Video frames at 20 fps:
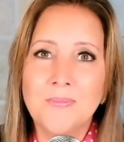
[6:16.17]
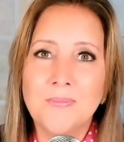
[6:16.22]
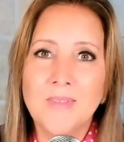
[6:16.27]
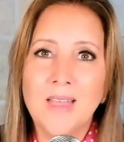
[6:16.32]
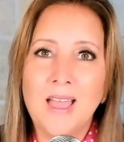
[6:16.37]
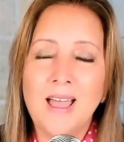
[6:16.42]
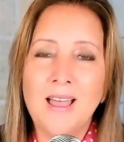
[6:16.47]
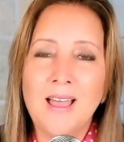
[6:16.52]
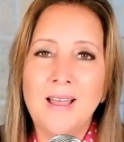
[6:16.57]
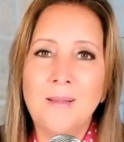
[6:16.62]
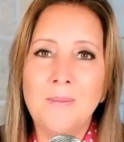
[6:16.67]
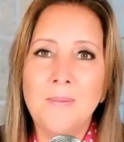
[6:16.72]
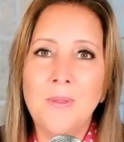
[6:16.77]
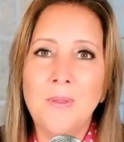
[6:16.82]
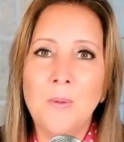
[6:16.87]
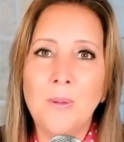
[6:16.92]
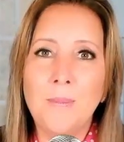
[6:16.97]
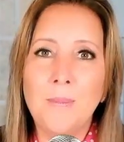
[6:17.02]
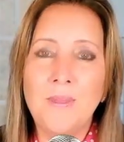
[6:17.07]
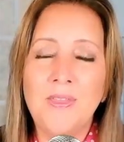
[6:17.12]
The
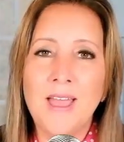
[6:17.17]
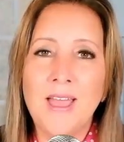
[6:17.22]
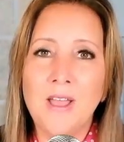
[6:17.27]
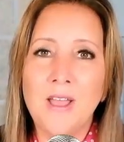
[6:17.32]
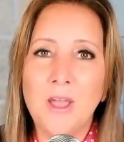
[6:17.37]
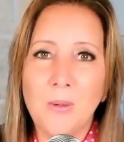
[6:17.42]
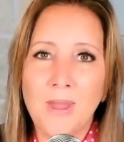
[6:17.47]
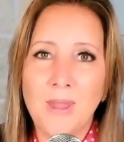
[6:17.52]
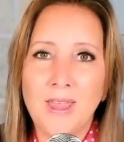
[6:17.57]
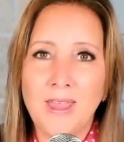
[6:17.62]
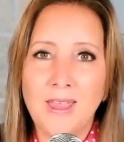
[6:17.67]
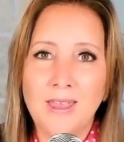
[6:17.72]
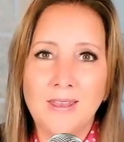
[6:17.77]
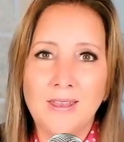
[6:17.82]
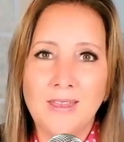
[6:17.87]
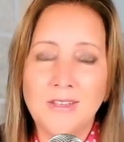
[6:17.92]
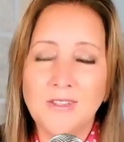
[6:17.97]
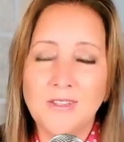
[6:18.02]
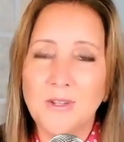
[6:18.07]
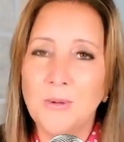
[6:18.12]
women that go in
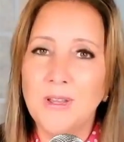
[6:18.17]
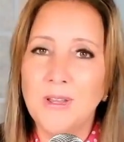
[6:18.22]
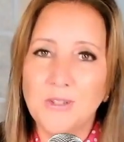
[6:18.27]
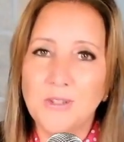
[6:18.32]
that don't get